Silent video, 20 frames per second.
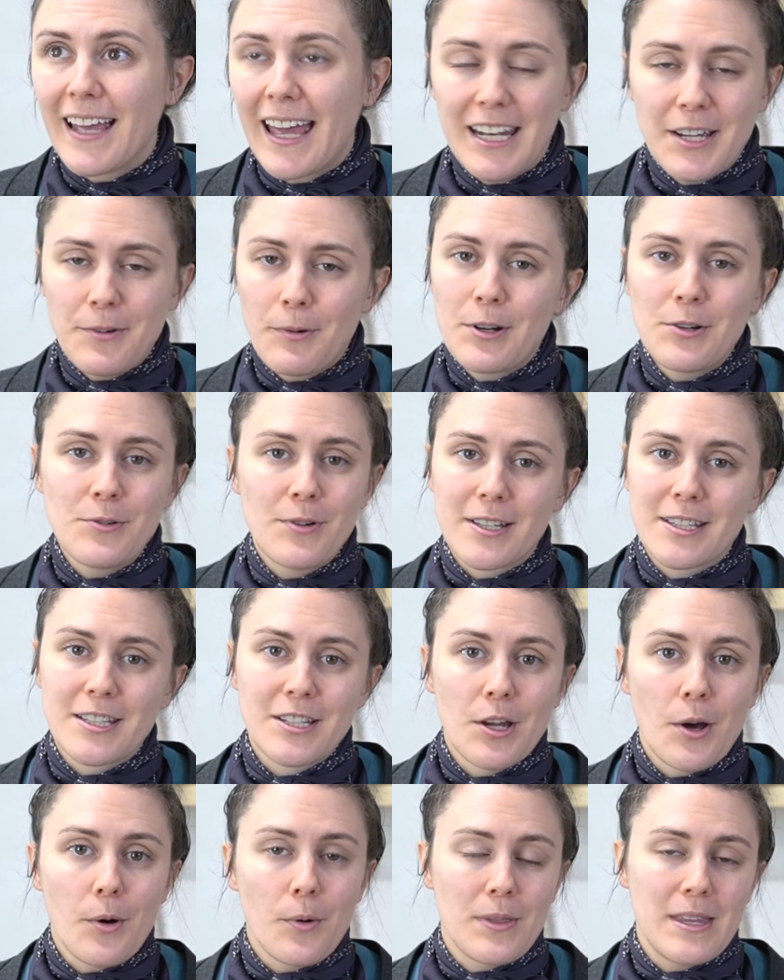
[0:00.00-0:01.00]
Anyone who
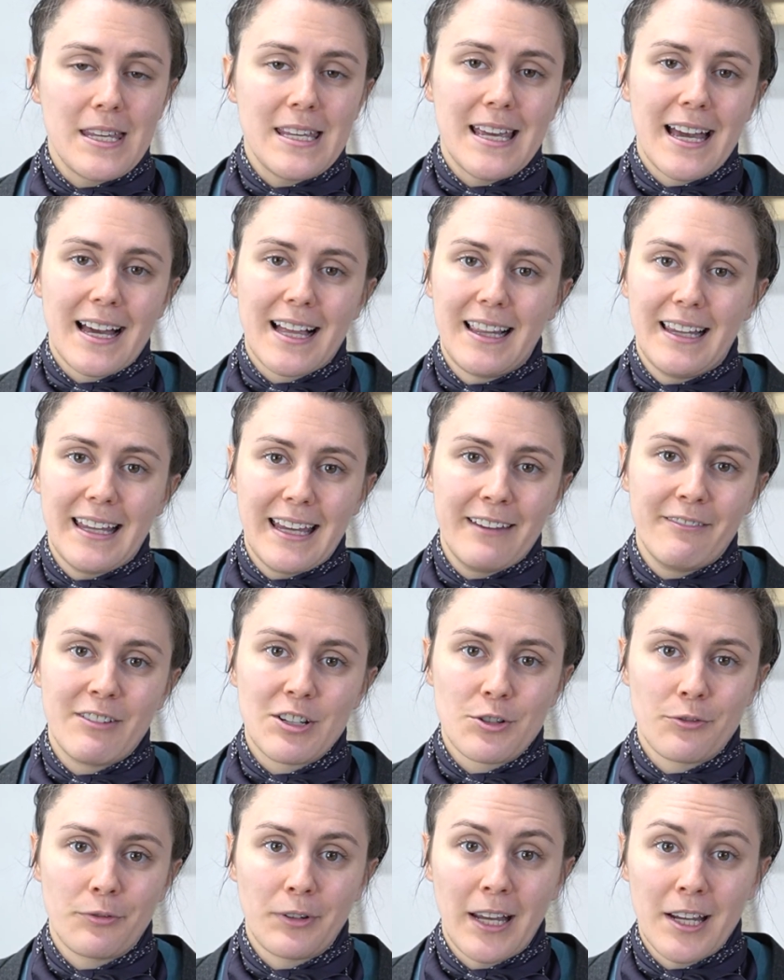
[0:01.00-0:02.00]
doesn't know the clay
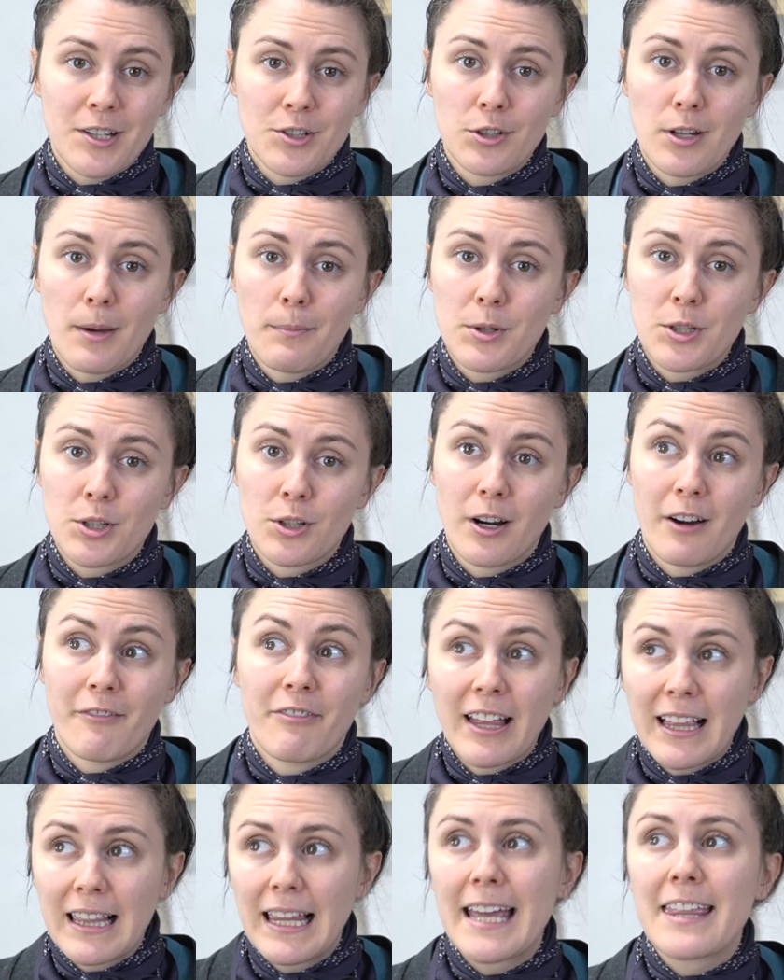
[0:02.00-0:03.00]
vitrification temperature
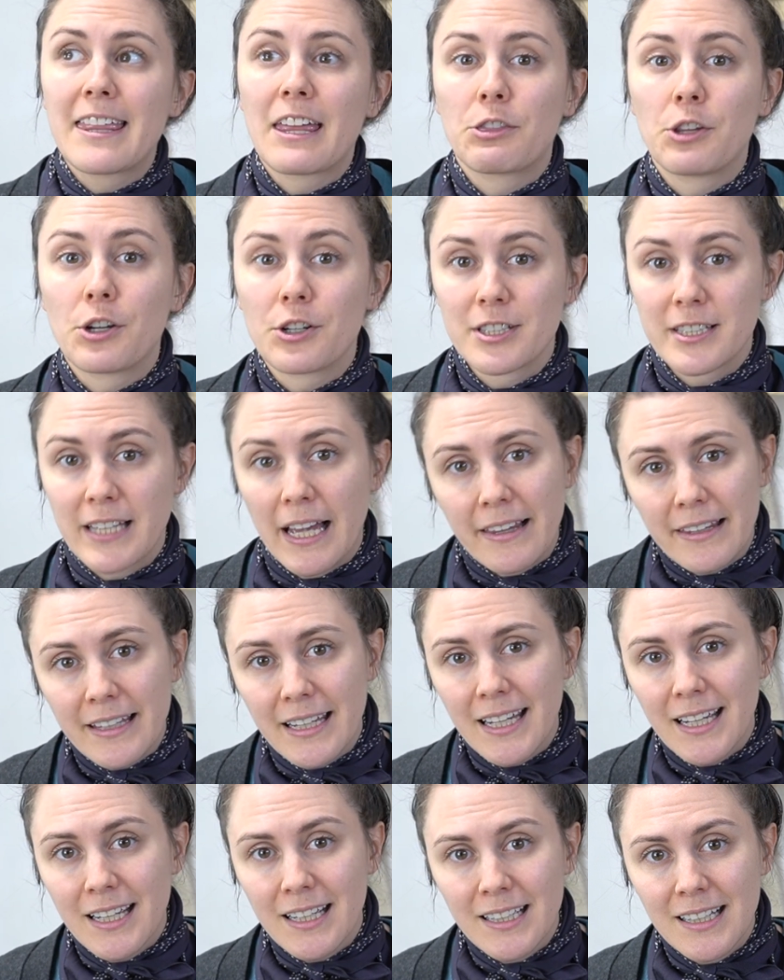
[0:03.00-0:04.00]
of the clay that they're
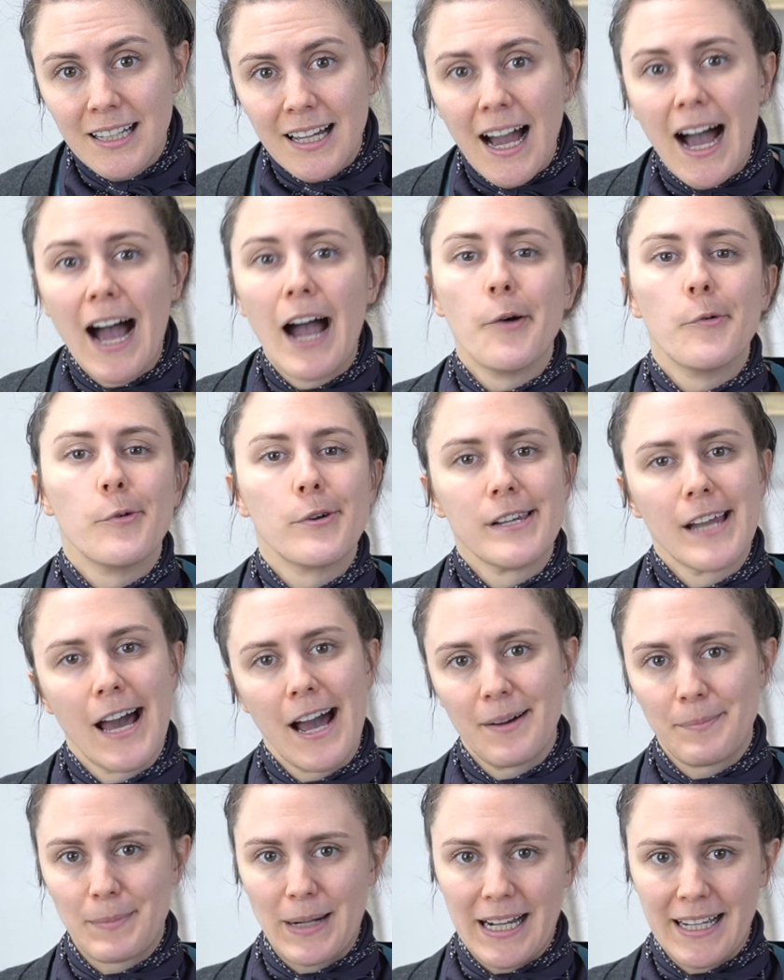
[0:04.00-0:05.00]
selling, I would
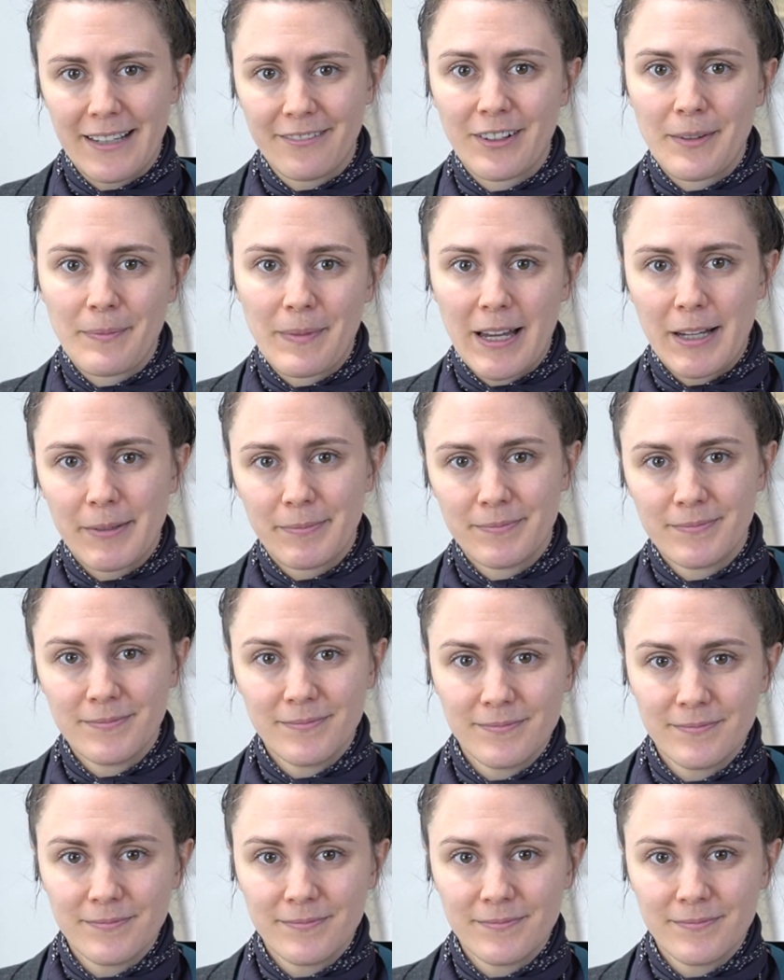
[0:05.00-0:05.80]
not buy from them.